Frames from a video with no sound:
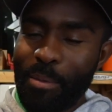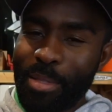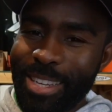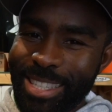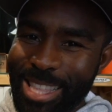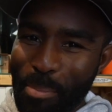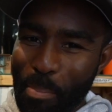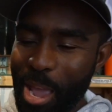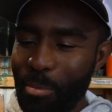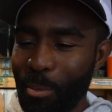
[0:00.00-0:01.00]
This is the
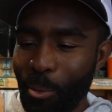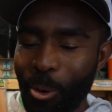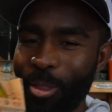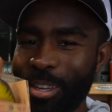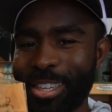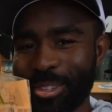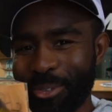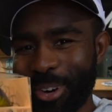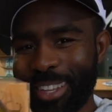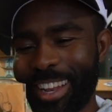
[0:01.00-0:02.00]
Baby Boy. This is
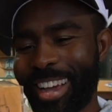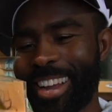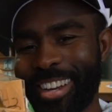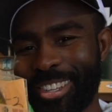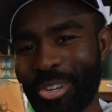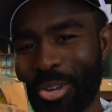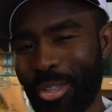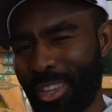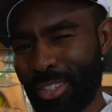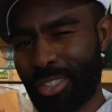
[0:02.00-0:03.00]
one that I gotta show you
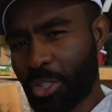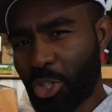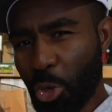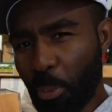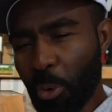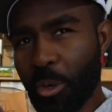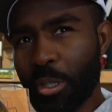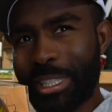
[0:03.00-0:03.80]
that is super